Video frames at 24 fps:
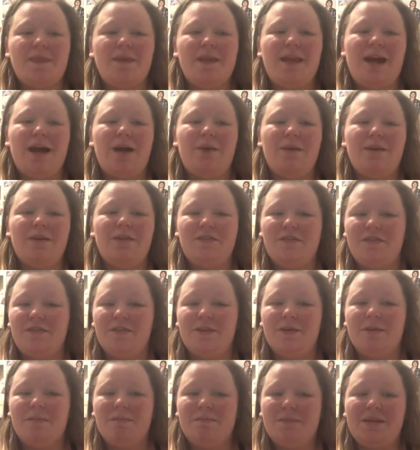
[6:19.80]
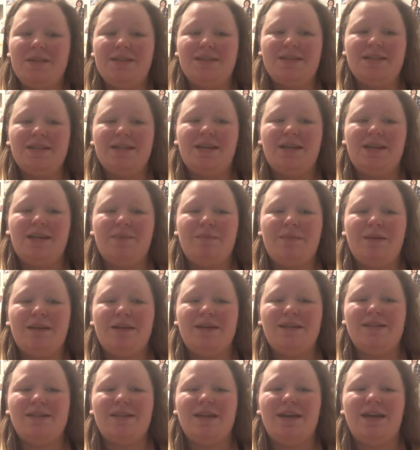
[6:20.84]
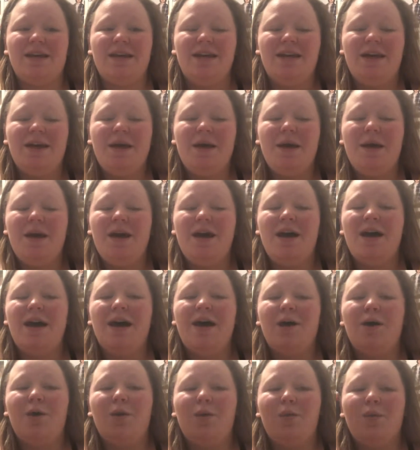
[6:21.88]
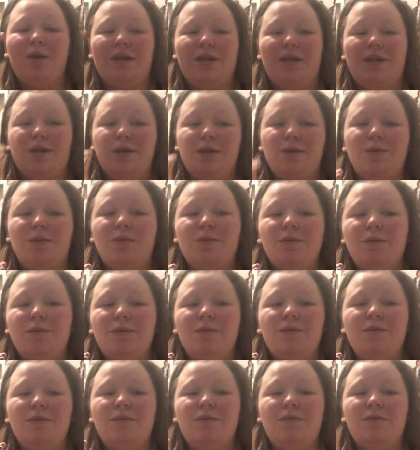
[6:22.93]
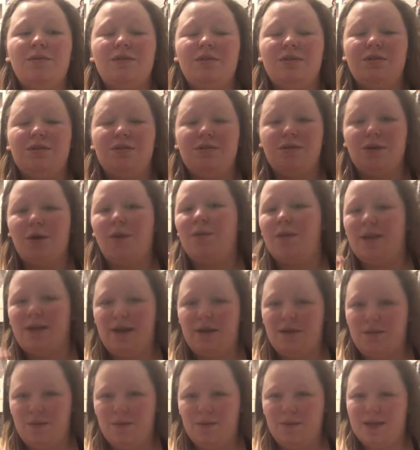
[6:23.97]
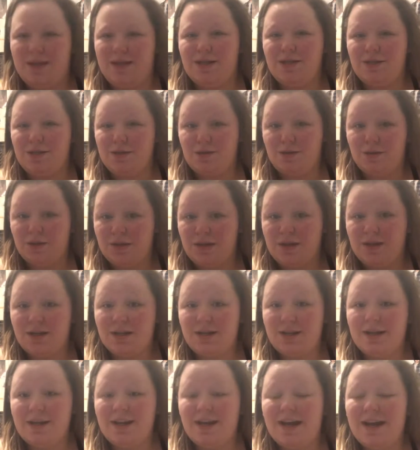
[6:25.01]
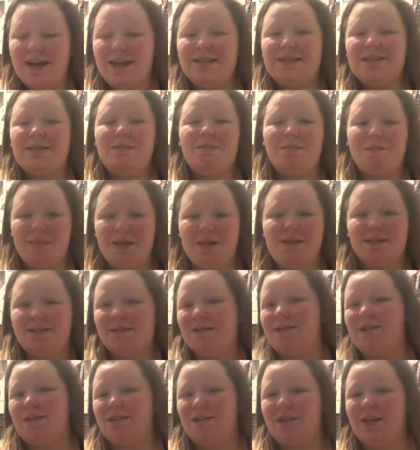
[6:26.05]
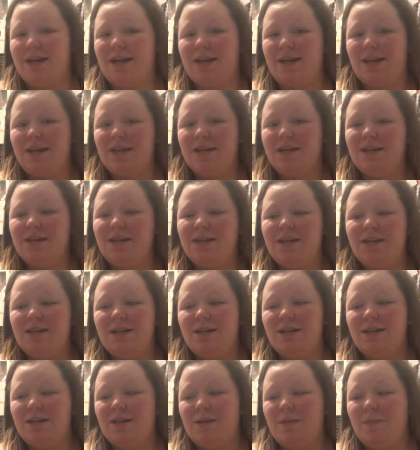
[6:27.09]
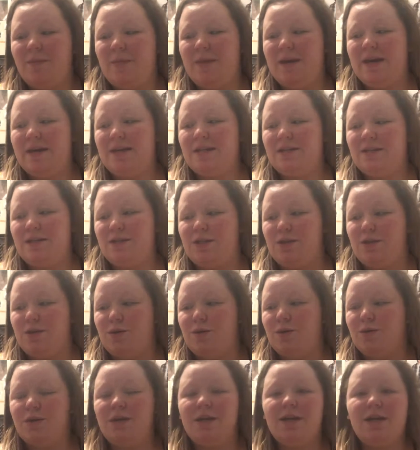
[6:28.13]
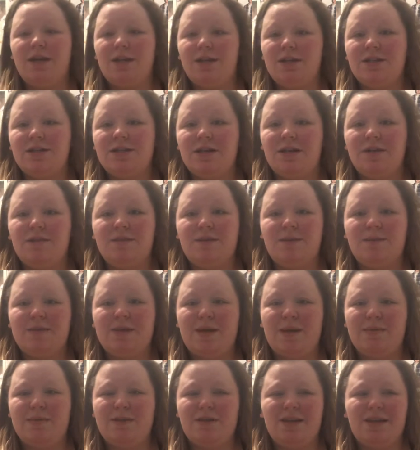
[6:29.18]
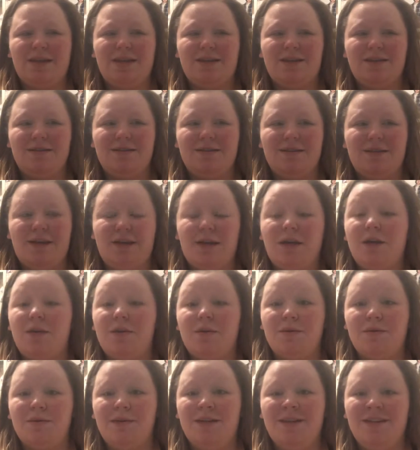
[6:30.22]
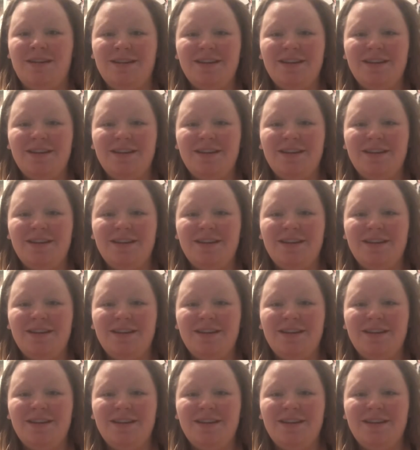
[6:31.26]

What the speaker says: how I feel mentally, because like when you don't like the way that you look, it's mentally draining, because you look at yourself sometimes, you're like, ew.